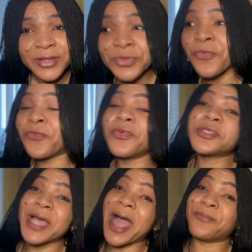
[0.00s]
to
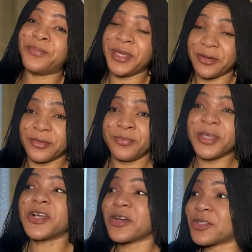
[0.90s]
foot her bill
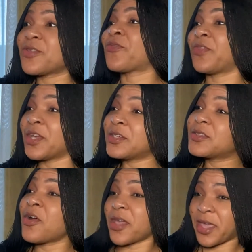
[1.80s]
because you feel,
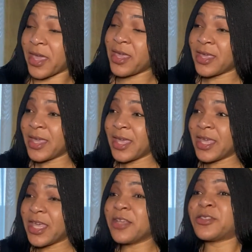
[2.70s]
okay,
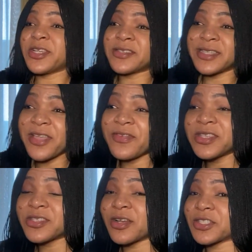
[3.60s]
if she's living
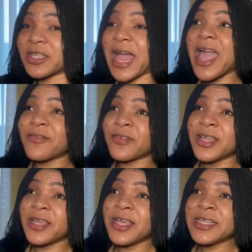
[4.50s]
such life,
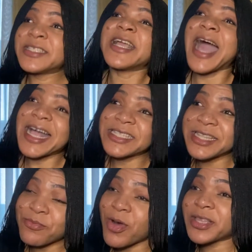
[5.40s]
she has
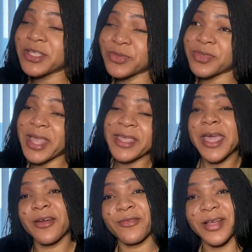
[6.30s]
the money to take
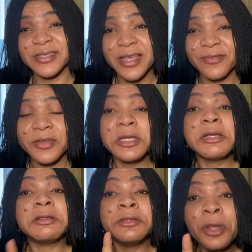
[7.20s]
care of herself.
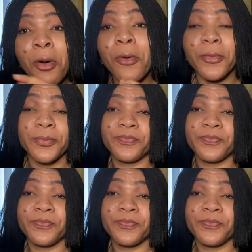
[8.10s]
No.